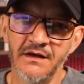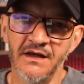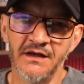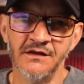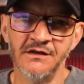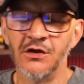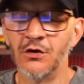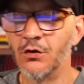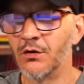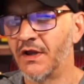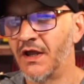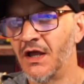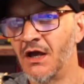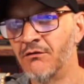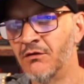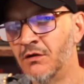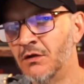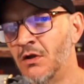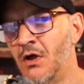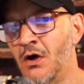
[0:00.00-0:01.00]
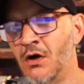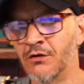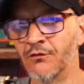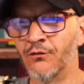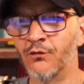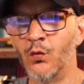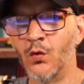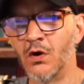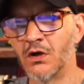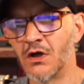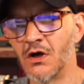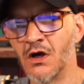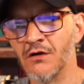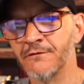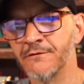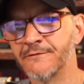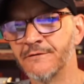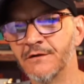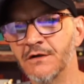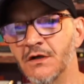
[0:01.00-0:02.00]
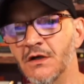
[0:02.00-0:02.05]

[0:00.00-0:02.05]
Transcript: and don't have a lot of one-off